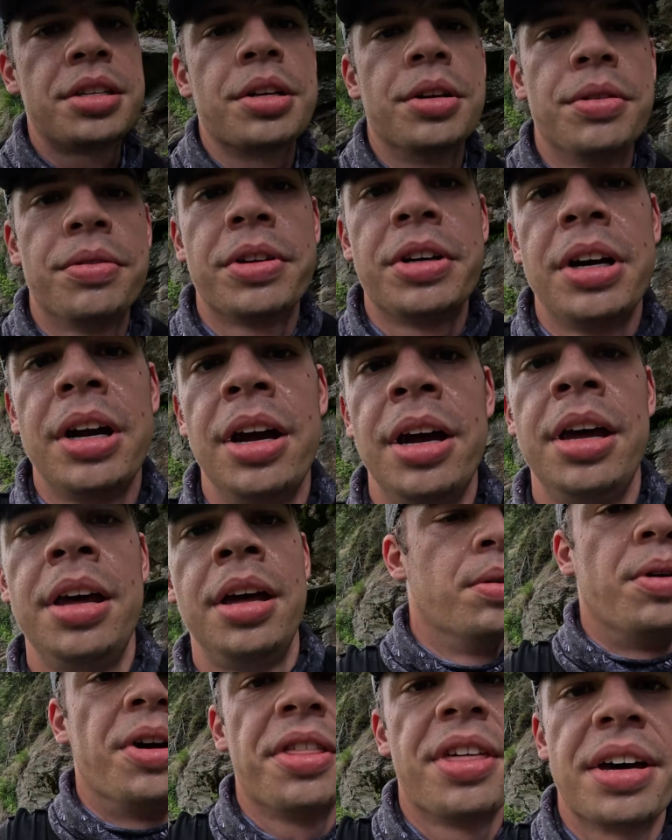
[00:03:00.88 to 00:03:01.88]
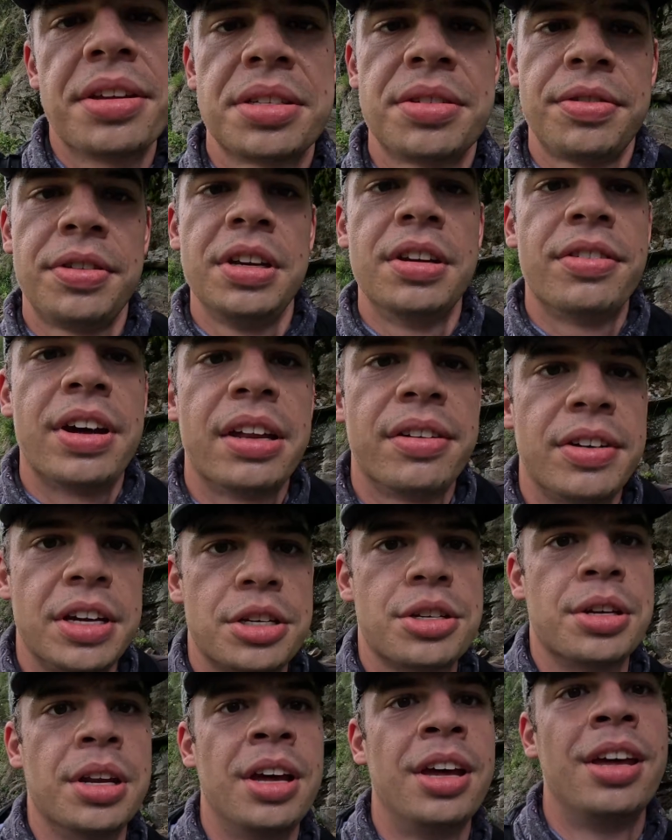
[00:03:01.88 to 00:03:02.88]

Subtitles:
over 1,000 feet of elevation.